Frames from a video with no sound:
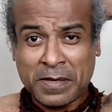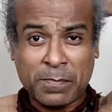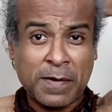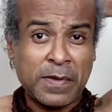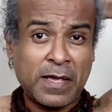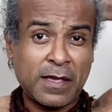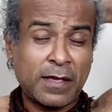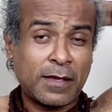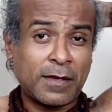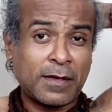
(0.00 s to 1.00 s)

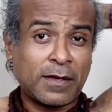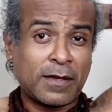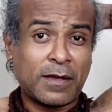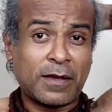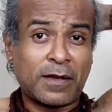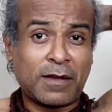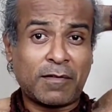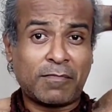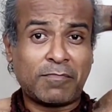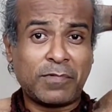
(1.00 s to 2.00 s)
maybe
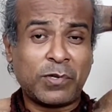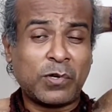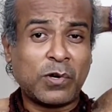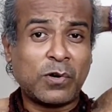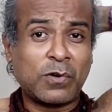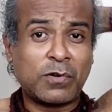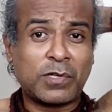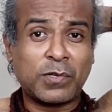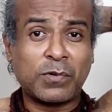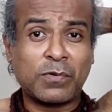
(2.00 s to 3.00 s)
you go
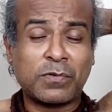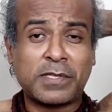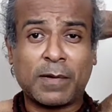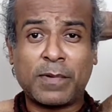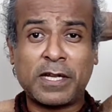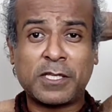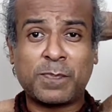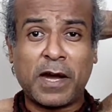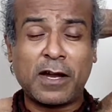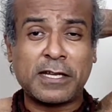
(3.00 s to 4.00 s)
to somebody's
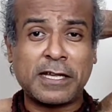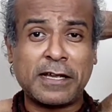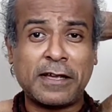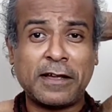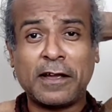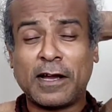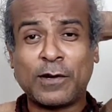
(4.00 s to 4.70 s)
party